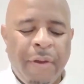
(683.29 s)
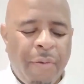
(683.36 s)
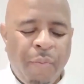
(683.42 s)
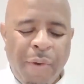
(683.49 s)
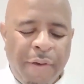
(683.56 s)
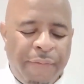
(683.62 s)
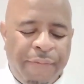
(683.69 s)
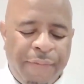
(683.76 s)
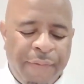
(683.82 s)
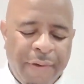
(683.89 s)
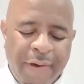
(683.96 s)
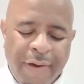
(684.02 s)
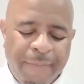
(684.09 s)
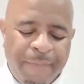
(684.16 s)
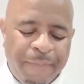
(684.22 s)
With
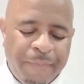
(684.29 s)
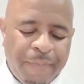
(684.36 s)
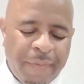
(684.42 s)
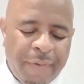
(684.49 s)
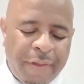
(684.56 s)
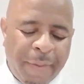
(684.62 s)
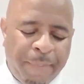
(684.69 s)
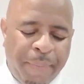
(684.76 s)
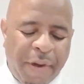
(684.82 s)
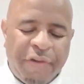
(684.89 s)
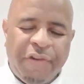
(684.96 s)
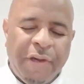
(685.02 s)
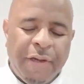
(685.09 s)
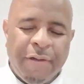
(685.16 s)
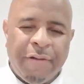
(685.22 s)
the
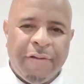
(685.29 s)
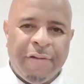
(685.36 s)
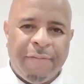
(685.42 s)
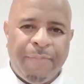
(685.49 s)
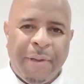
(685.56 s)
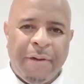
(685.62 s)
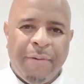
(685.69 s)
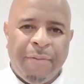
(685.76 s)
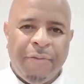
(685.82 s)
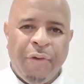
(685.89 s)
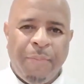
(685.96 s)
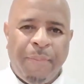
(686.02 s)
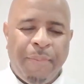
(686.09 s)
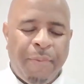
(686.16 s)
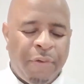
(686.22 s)
budget to spend on
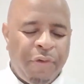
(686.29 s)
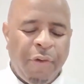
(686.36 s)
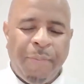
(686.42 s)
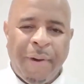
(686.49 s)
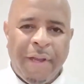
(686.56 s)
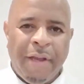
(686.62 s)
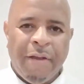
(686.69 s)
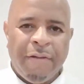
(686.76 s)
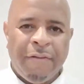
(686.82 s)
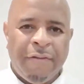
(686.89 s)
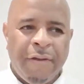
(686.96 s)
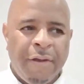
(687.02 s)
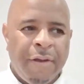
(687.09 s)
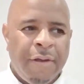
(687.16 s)
new players,